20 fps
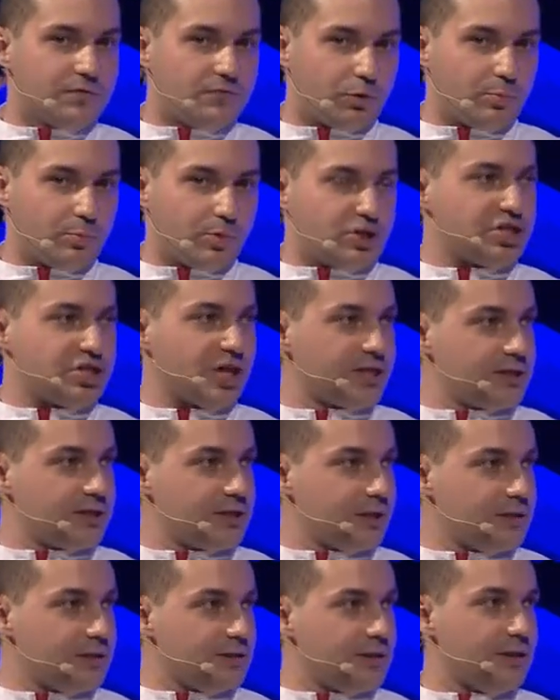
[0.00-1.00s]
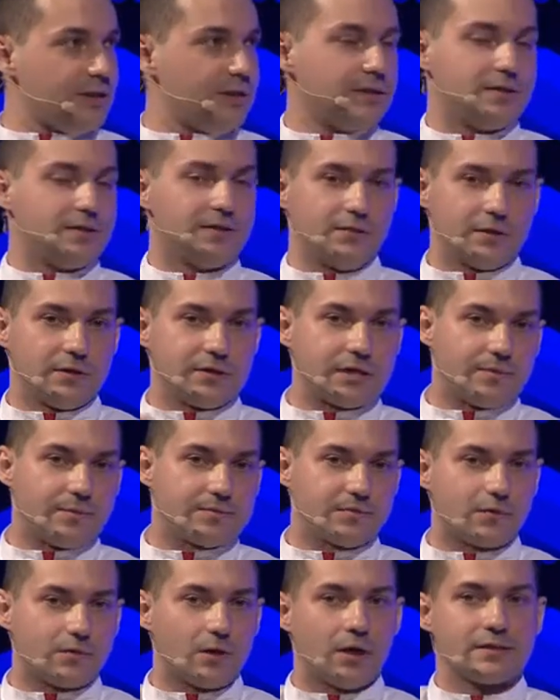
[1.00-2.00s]
projecting the different types
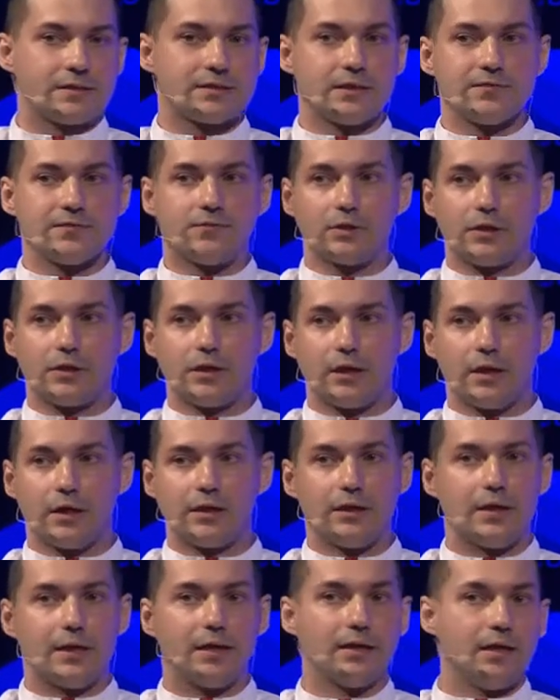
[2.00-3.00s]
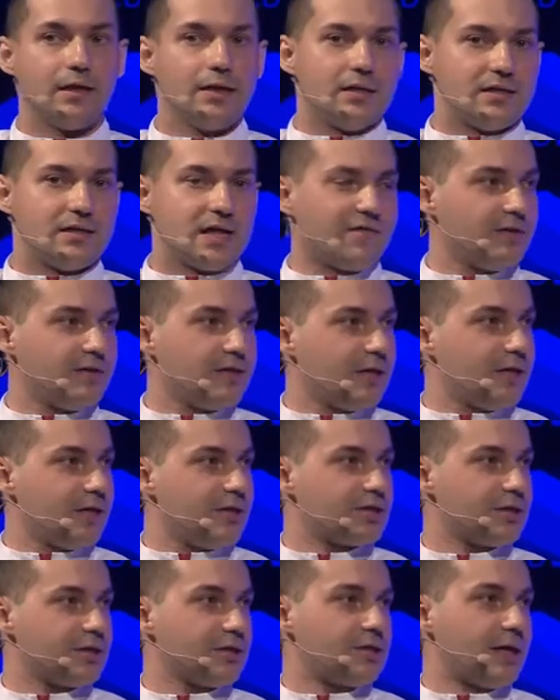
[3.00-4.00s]
of content for the car, like
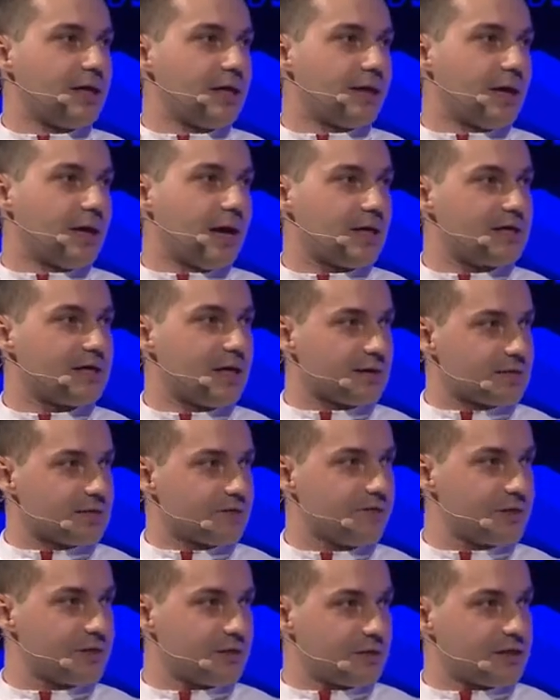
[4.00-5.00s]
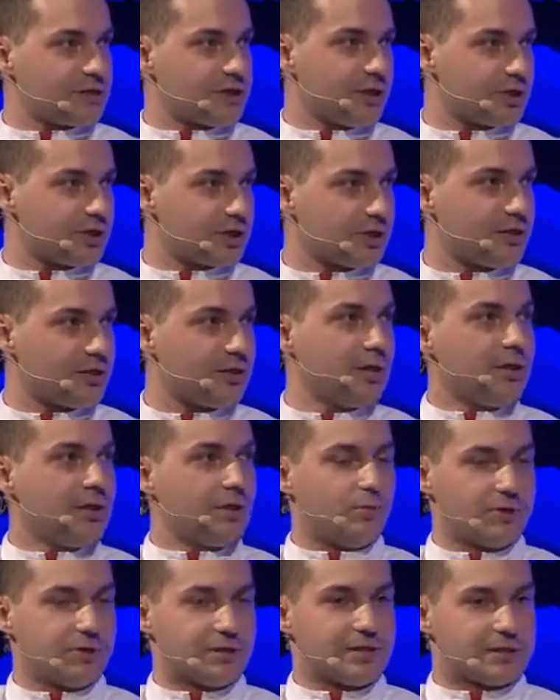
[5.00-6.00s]
navigation, like ADAS visualization,
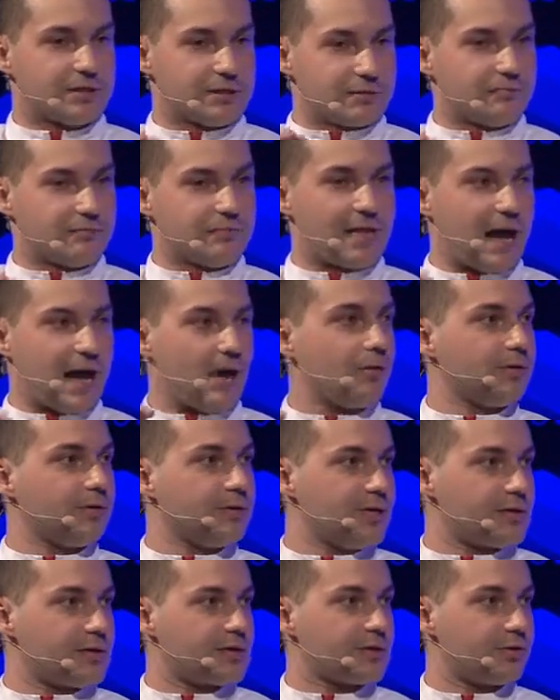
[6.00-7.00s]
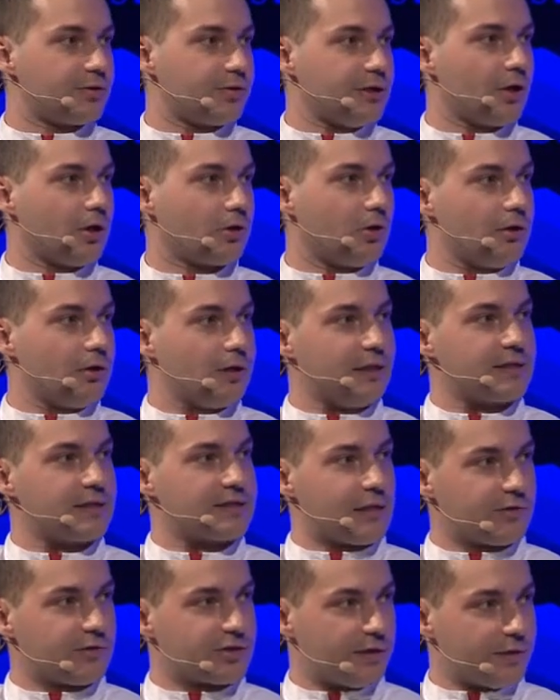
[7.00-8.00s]
which is now necessary not only in
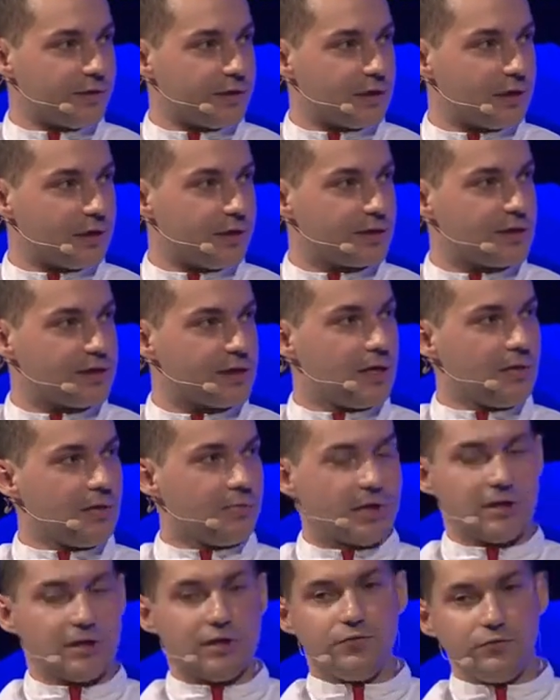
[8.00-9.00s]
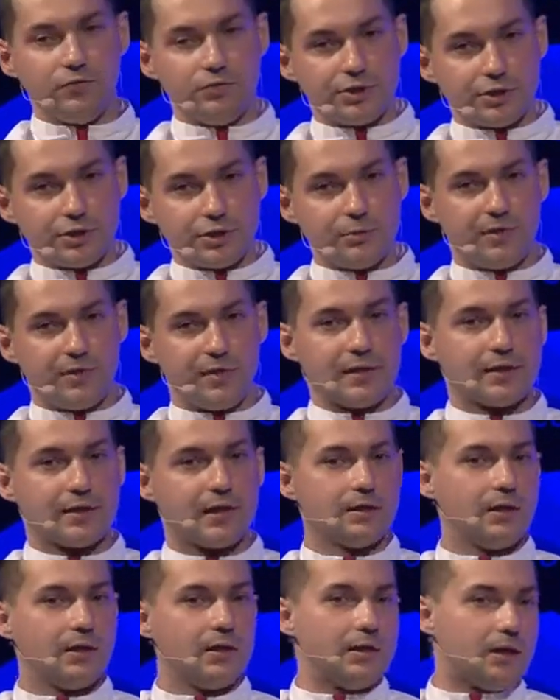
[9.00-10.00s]
self-driving cars, but in the future, we think that
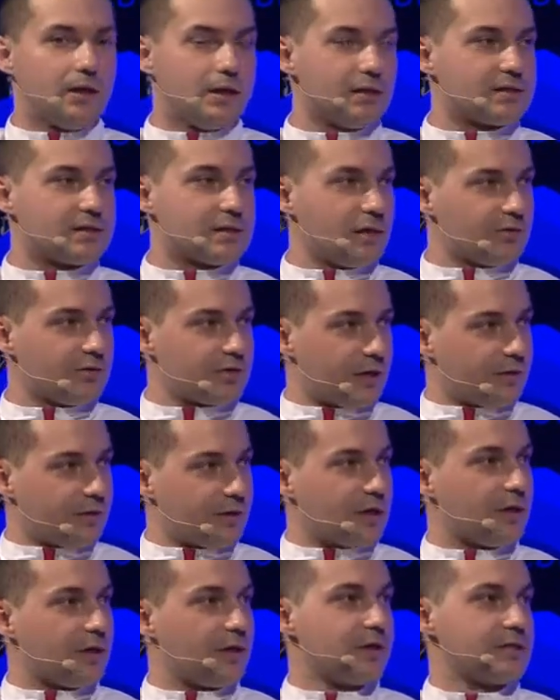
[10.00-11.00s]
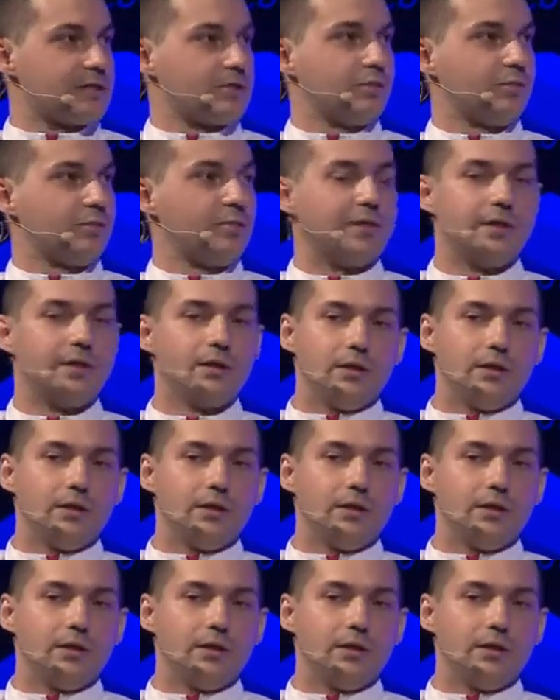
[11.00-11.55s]
in the self-driving cars, there will be,